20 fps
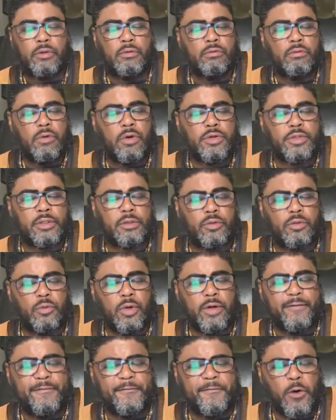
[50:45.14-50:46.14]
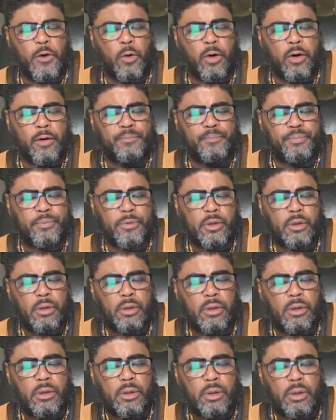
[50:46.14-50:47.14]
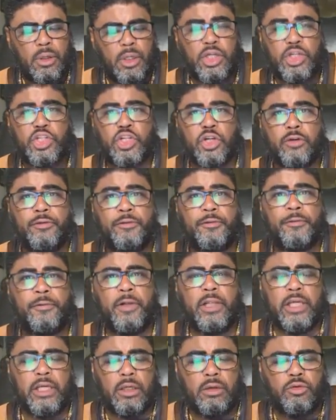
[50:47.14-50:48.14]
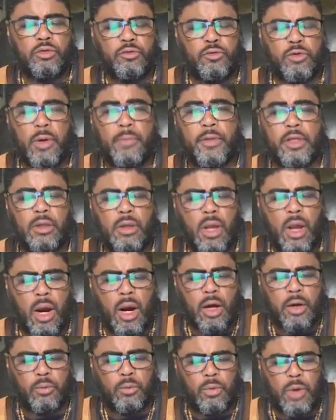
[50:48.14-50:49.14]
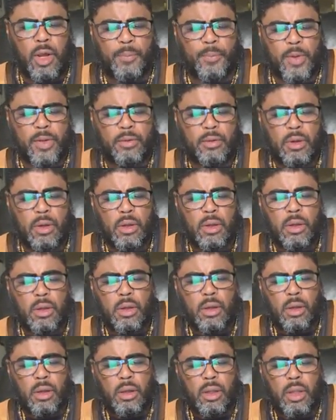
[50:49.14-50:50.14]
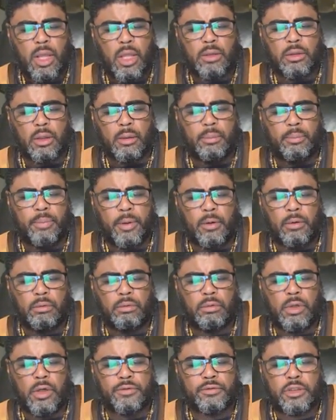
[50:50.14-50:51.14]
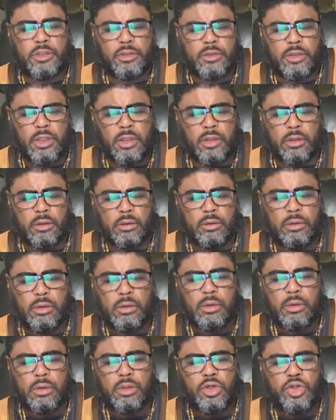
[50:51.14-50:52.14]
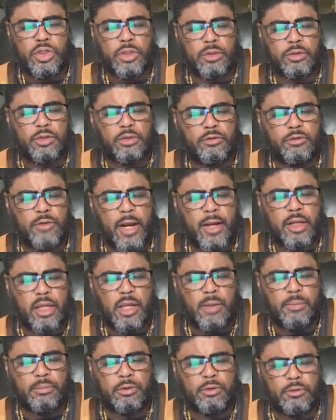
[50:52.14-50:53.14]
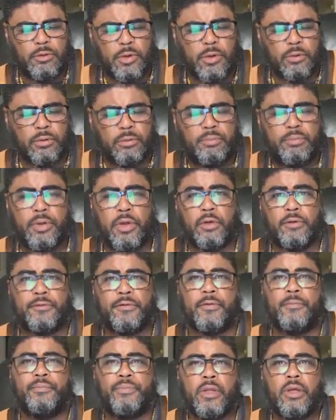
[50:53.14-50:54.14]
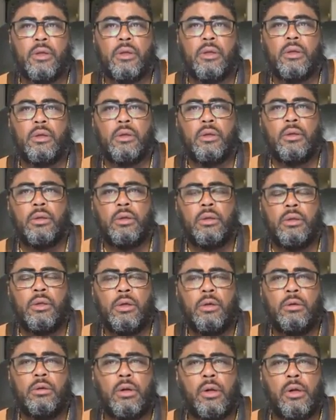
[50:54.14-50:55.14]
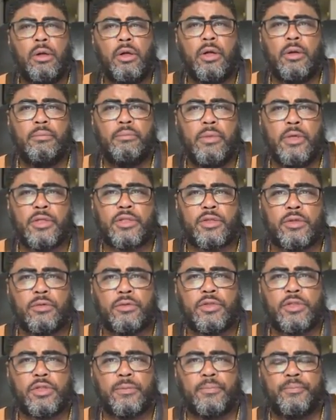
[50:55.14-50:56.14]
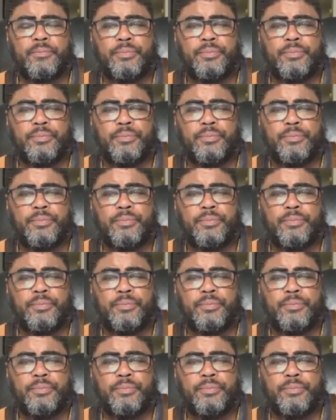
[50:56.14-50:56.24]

Verse 24, he shall flee from the iron weapon and the bow of steel shall strike him through. Beautiful. Nuclear missiles.